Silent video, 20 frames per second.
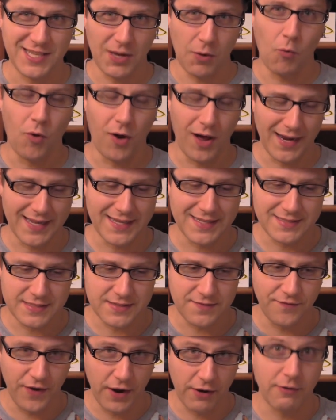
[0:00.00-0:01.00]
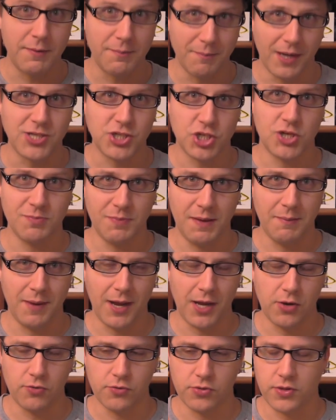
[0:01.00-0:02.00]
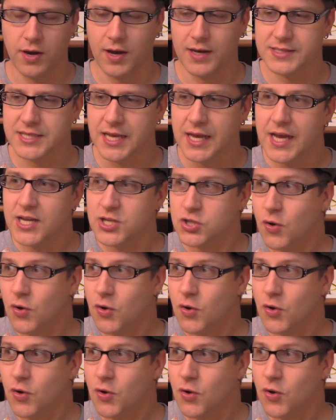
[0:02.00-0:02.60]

because I want it very much to be my own thoughts.